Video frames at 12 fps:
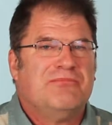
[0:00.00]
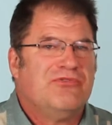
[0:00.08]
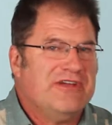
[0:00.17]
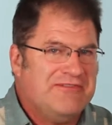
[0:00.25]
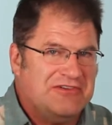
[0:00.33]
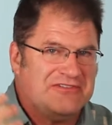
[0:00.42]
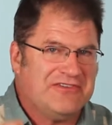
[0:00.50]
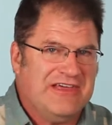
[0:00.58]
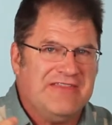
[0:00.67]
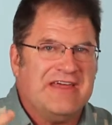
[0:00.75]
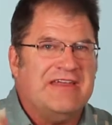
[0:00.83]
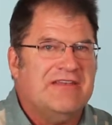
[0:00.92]

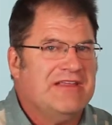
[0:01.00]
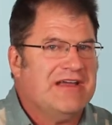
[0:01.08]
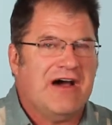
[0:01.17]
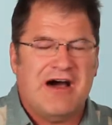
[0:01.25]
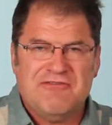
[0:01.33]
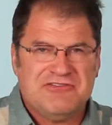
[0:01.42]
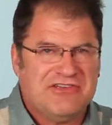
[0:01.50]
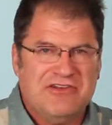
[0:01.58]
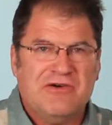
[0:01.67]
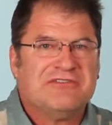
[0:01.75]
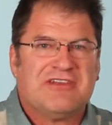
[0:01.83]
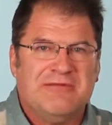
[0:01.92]
previously, then obviously
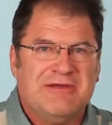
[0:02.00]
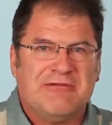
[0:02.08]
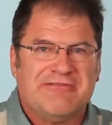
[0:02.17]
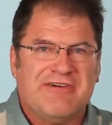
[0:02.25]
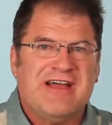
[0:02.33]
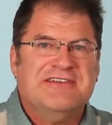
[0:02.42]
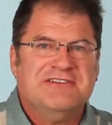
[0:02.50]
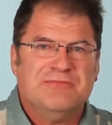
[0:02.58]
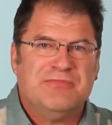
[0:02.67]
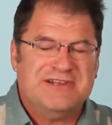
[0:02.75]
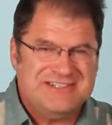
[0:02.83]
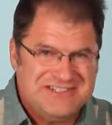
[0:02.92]
no one's going to be able to find you,
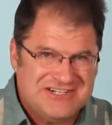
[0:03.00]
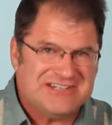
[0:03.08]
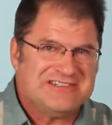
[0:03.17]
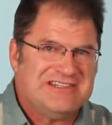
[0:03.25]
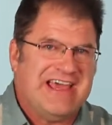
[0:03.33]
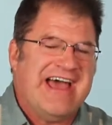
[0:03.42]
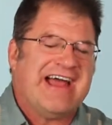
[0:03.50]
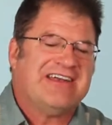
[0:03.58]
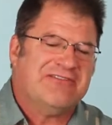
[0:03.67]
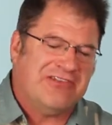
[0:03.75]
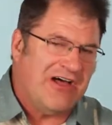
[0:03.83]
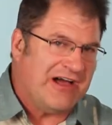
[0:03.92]
but just the
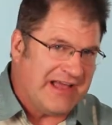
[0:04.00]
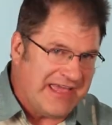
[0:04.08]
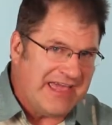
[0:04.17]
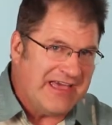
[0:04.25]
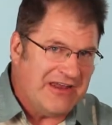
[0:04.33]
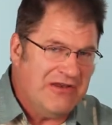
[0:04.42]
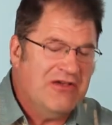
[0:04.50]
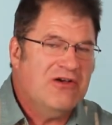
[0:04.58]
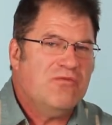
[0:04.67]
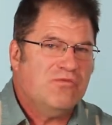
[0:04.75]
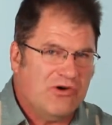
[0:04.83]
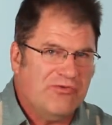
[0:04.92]
act of logging in
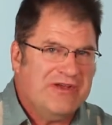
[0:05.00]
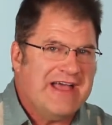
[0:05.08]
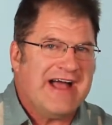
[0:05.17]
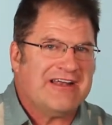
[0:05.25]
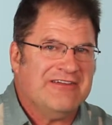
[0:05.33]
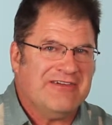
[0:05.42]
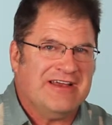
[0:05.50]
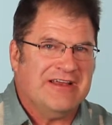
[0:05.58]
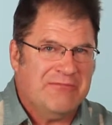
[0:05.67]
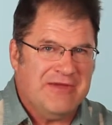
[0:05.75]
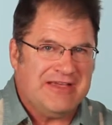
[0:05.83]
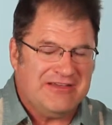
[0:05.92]
will reactivate
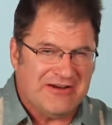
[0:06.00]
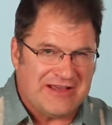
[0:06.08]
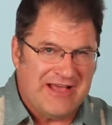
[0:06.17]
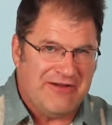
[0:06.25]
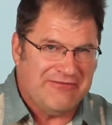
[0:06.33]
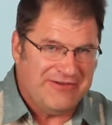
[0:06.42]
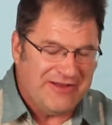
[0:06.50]
it and make your account